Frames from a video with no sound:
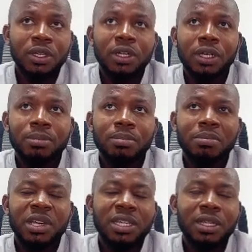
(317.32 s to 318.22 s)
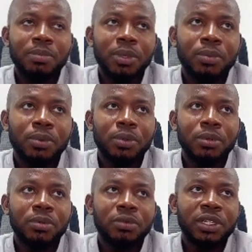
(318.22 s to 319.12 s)
Many
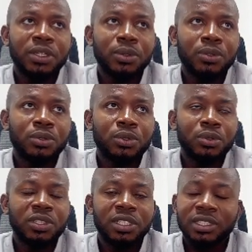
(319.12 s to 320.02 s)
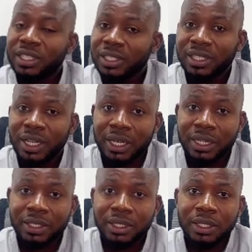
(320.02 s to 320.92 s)
people really don't do the design
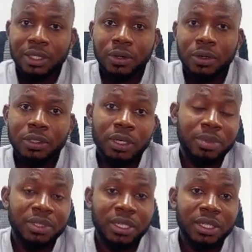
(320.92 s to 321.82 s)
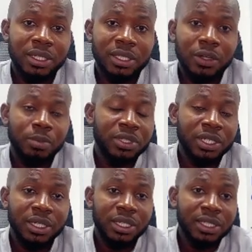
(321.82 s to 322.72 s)
or represent the design or
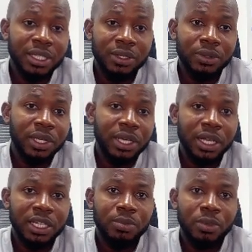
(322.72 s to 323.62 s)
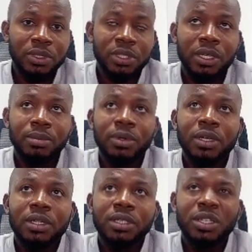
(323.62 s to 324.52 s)
present the design to the clients, but
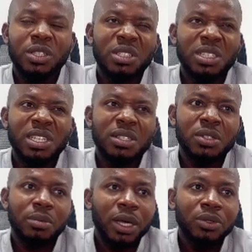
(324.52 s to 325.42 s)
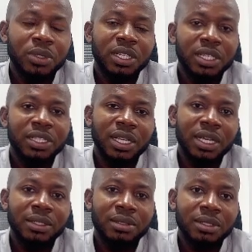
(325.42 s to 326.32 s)
they somehow do the
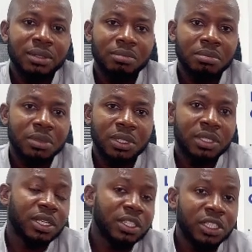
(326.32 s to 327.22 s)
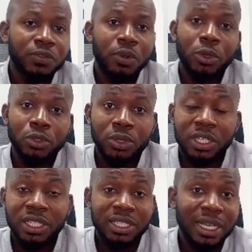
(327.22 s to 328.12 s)
design in a sketchy form or do the
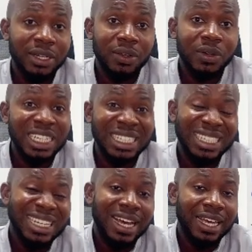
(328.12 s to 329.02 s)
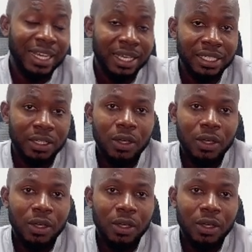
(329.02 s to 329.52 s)
design in their head.